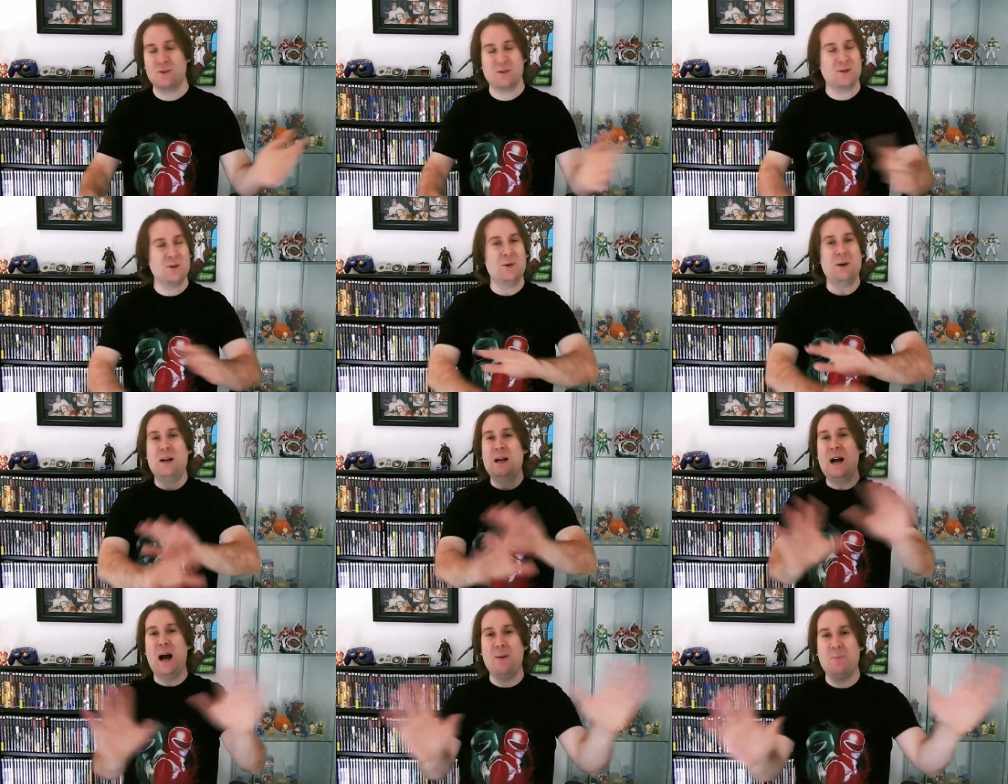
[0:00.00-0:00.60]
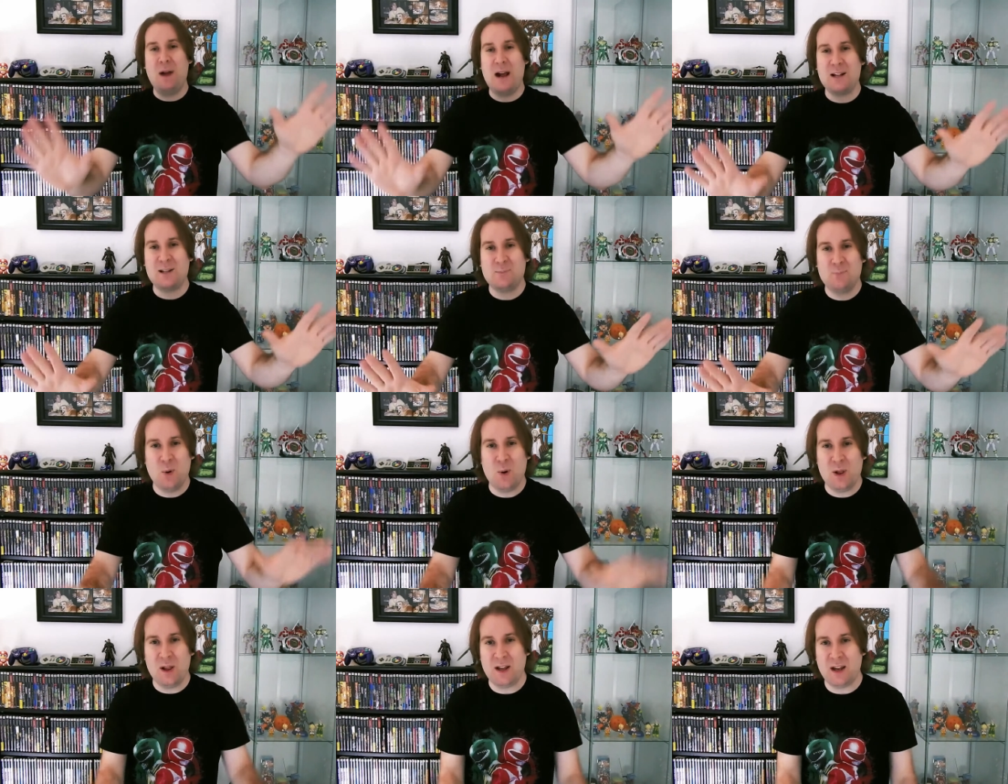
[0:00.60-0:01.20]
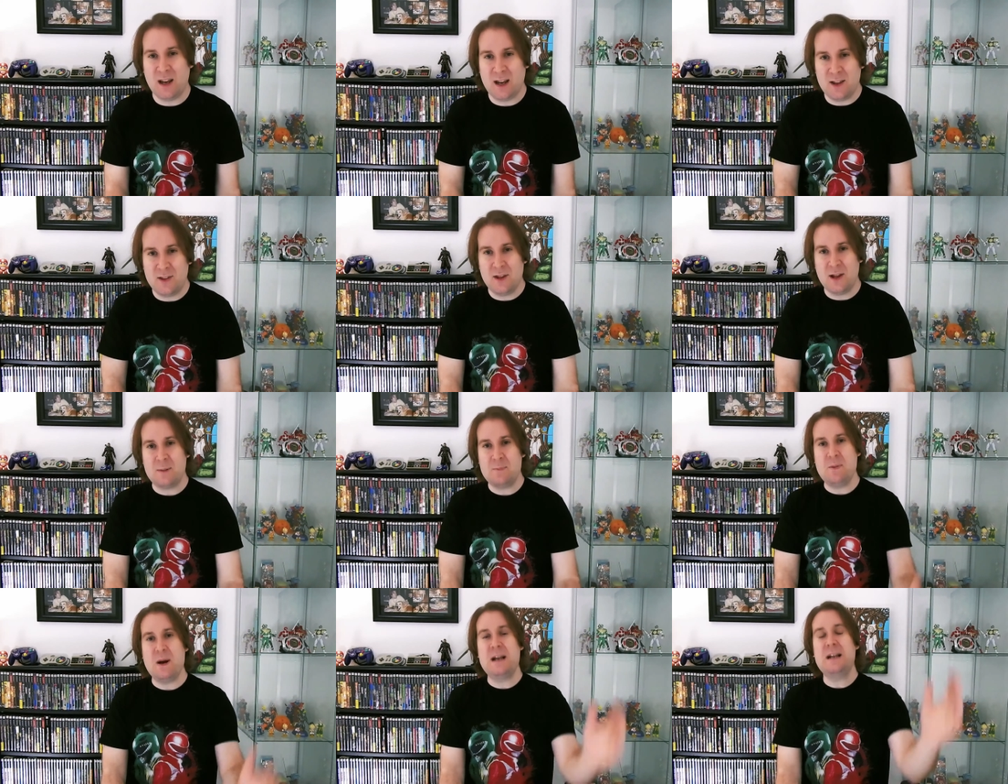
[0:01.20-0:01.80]
so I'm not spoiling
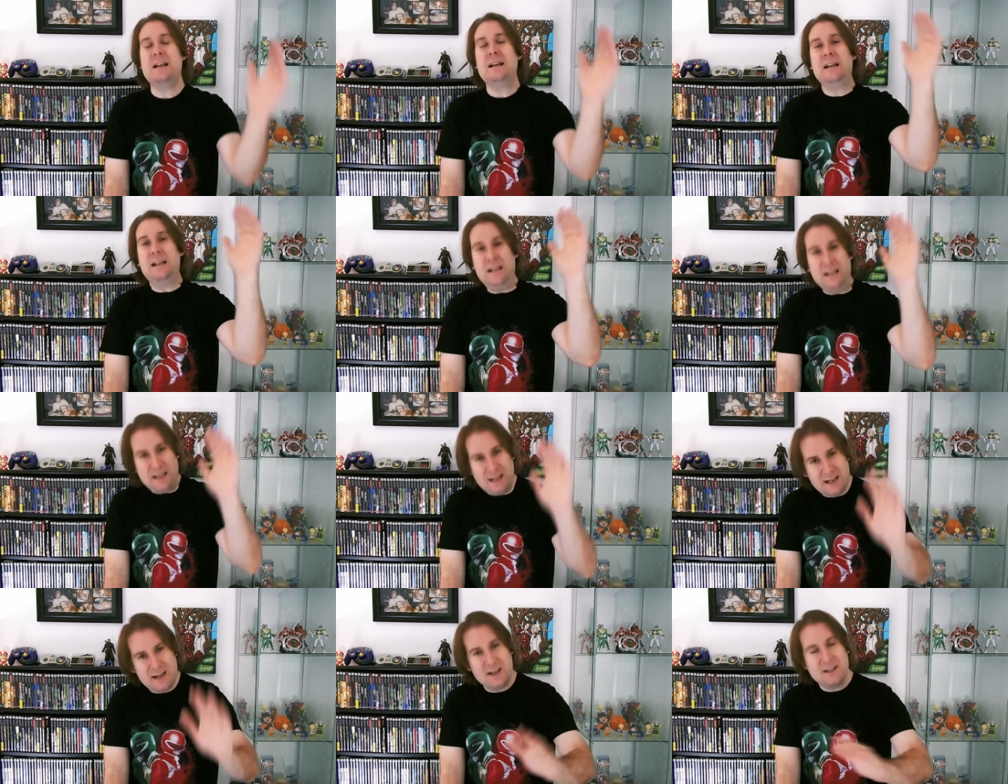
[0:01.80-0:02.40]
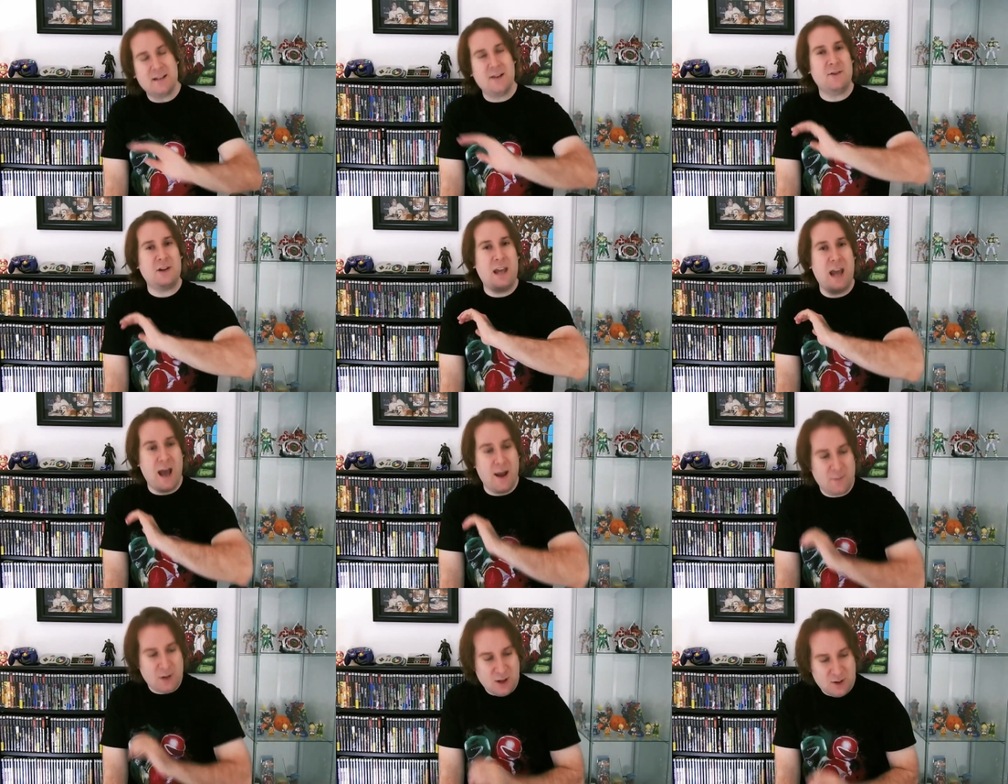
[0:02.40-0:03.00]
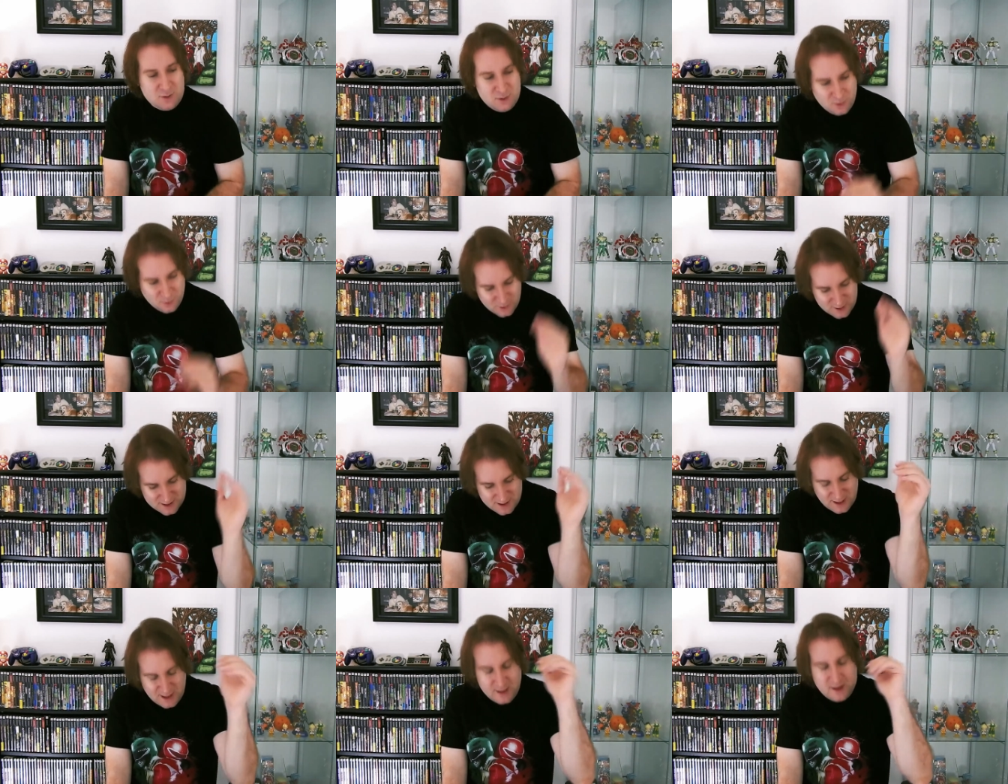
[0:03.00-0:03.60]
anything, but he does have a cameo
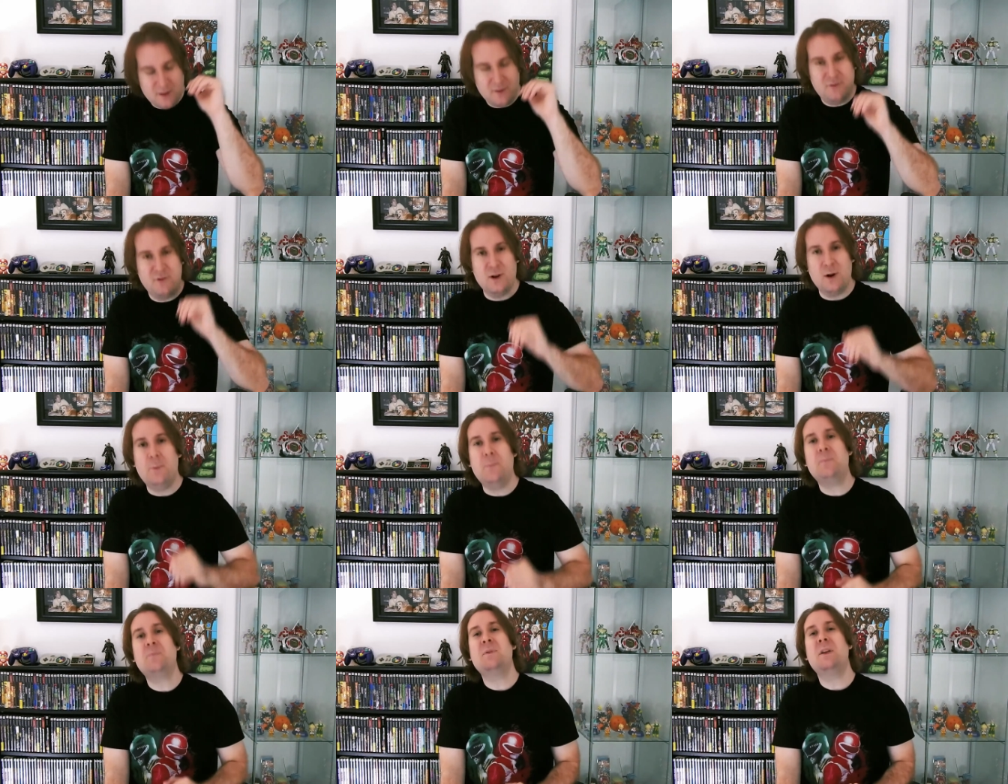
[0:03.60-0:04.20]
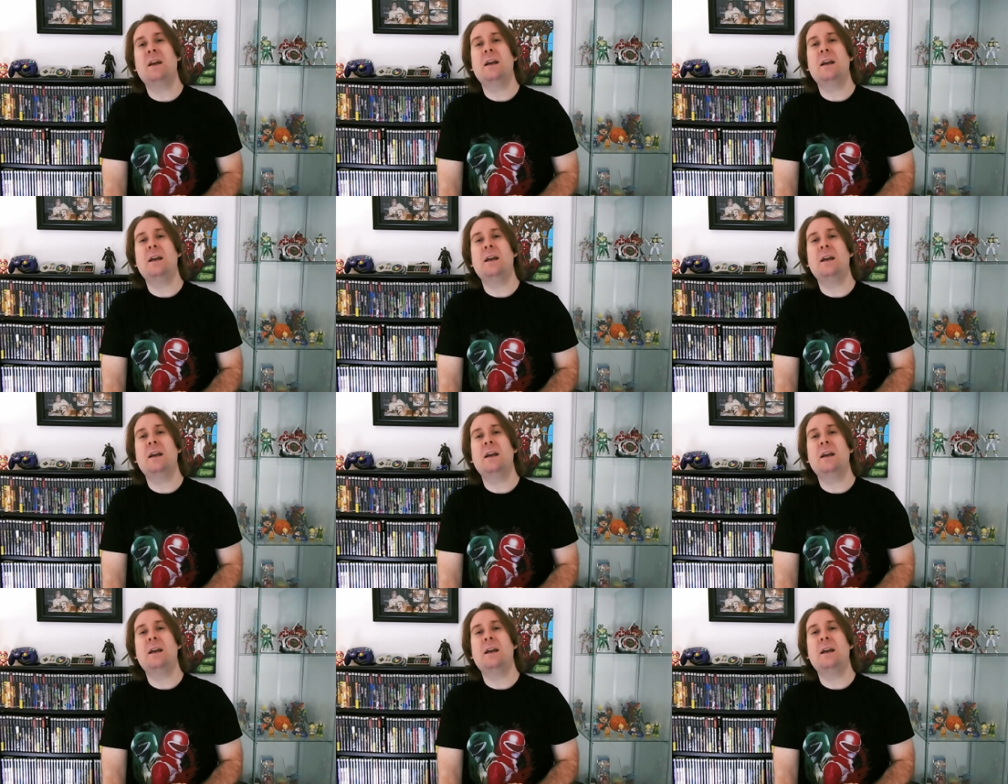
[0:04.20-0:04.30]
towards the end of the film.